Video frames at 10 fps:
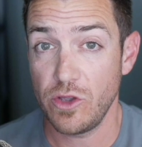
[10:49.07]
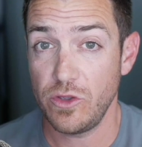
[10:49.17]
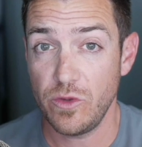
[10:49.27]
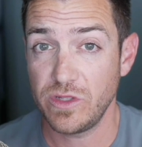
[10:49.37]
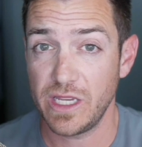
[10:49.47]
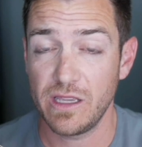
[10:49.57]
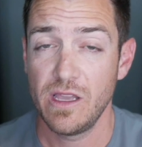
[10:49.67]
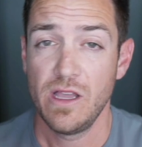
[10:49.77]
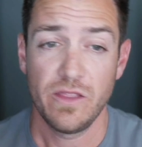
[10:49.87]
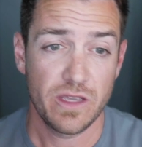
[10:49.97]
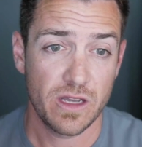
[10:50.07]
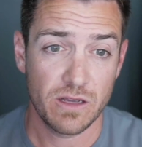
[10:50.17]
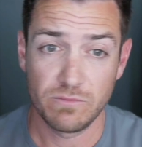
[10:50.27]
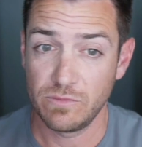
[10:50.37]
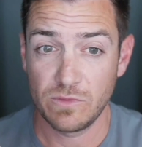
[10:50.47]
you using
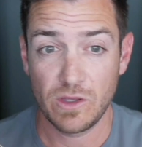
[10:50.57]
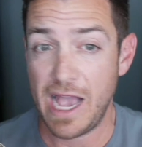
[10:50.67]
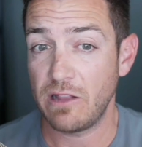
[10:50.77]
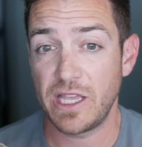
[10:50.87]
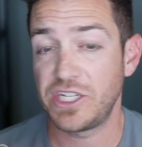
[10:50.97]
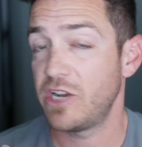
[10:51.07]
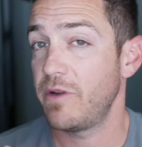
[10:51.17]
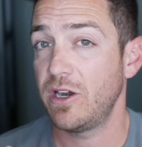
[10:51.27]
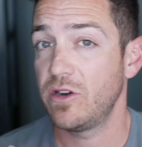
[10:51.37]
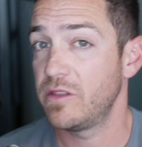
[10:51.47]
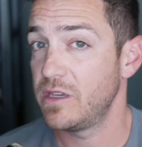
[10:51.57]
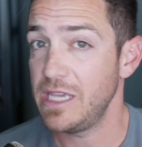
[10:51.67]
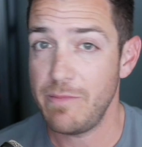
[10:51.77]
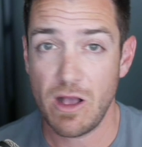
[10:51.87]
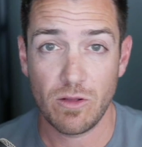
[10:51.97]
the outline generator, the
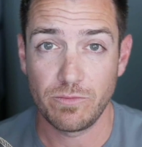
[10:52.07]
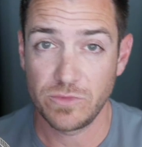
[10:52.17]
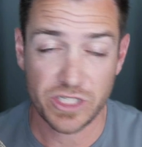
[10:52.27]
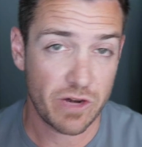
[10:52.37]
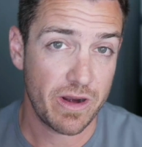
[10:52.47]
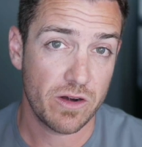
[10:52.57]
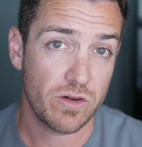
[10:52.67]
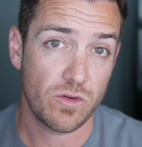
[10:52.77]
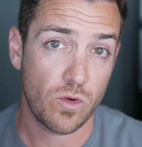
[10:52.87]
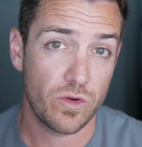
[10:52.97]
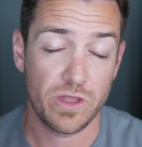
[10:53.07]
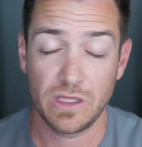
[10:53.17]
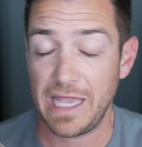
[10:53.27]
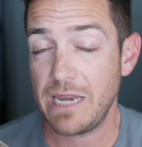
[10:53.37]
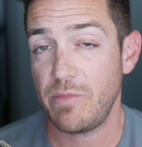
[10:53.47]
email generator, or the
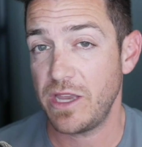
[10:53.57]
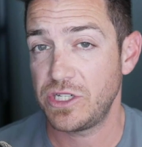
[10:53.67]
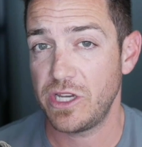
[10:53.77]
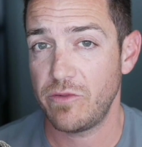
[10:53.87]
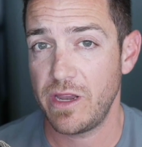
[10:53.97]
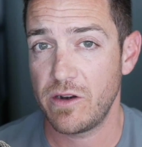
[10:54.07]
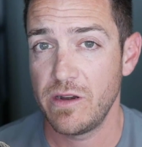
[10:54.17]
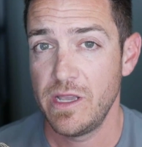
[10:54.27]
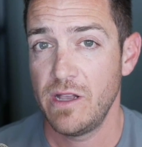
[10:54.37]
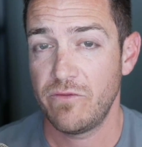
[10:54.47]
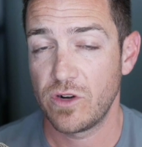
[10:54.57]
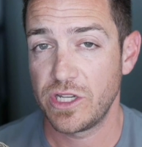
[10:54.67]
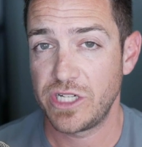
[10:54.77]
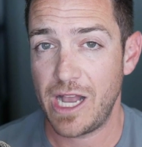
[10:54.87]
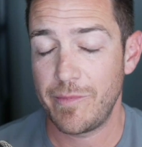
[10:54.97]
landing page generator for
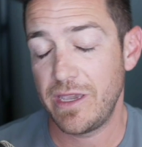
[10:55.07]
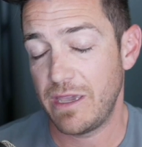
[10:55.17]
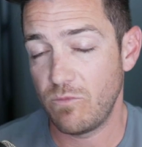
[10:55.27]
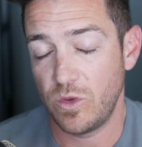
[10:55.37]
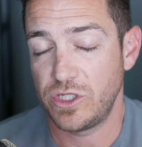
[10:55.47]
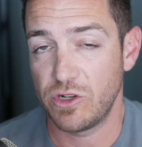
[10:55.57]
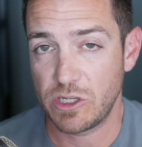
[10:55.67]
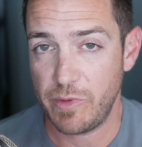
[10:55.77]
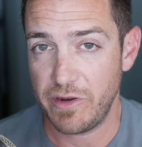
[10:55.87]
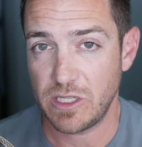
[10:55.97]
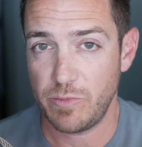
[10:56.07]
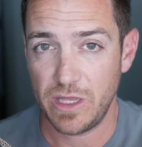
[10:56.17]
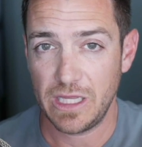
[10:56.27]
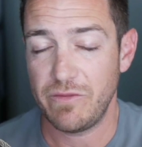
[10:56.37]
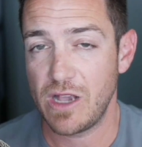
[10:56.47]
Kajabi, and what's your experience
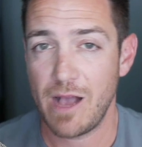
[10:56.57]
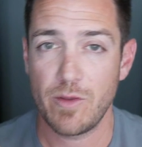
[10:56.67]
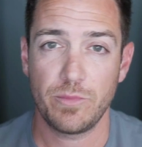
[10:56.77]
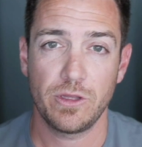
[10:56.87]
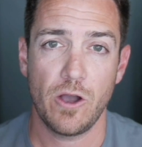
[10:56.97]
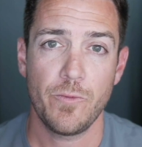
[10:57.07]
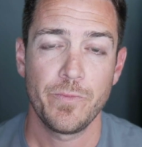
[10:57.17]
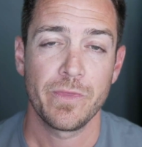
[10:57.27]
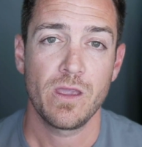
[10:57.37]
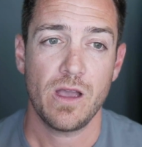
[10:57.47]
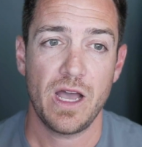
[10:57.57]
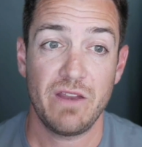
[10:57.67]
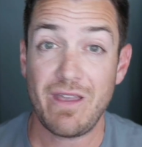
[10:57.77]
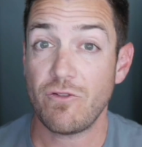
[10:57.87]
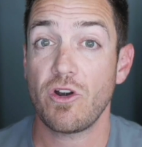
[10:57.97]
been? Leave a comment below.
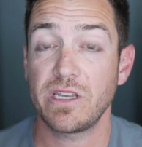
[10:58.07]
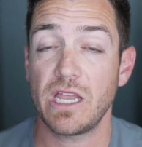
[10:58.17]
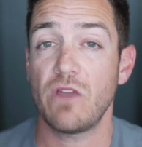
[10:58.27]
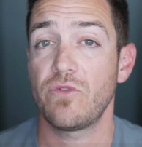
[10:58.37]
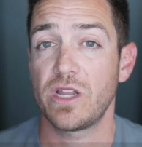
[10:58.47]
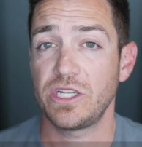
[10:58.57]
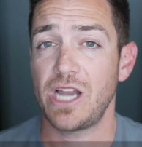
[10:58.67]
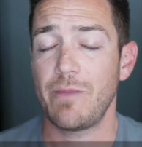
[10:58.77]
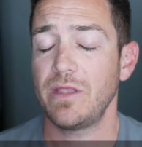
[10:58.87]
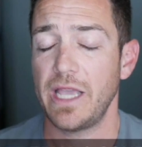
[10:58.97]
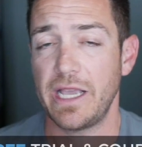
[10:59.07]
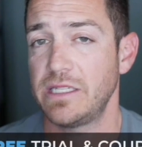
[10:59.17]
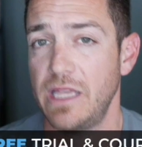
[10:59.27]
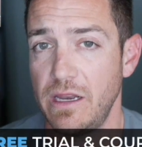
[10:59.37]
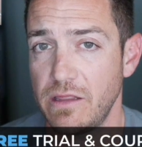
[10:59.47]
And if you haven't already signed up for Kajabi, like I
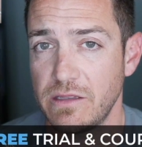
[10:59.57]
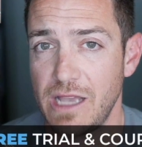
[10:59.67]
said at the